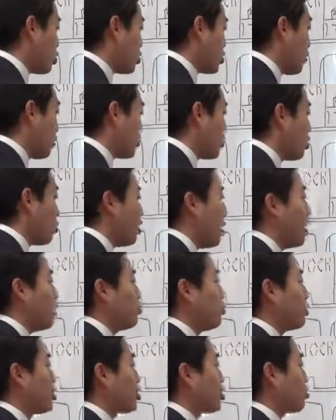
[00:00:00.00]
scripture
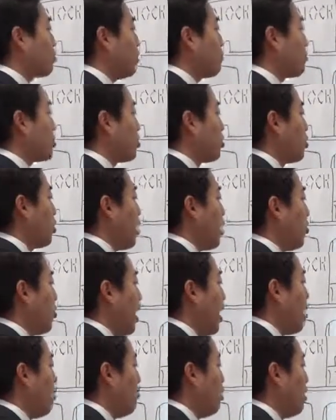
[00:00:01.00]
with scripture on
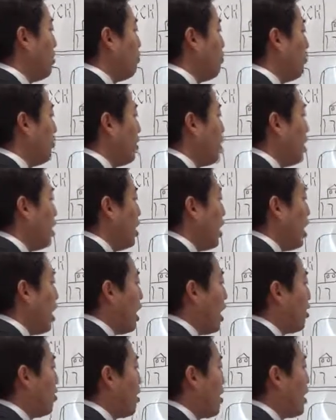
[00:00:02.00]
that one,
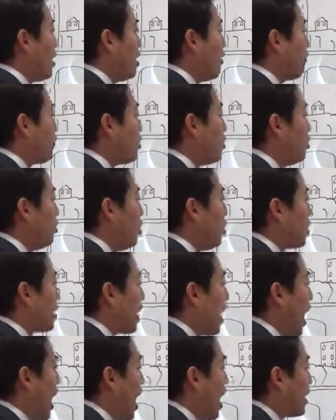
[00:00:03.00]
and then if you
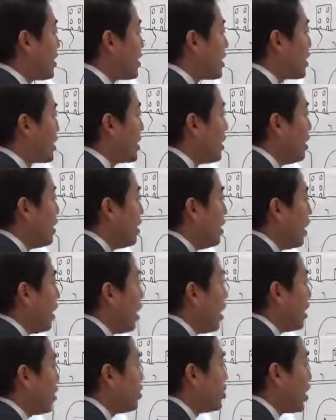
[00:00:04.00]
look at
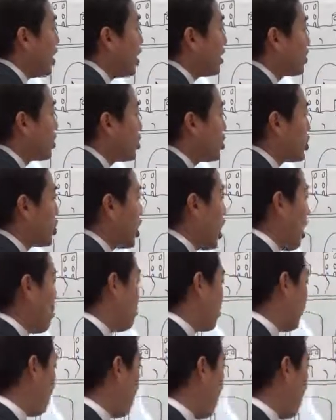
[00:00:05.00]
uh, Genesis chapter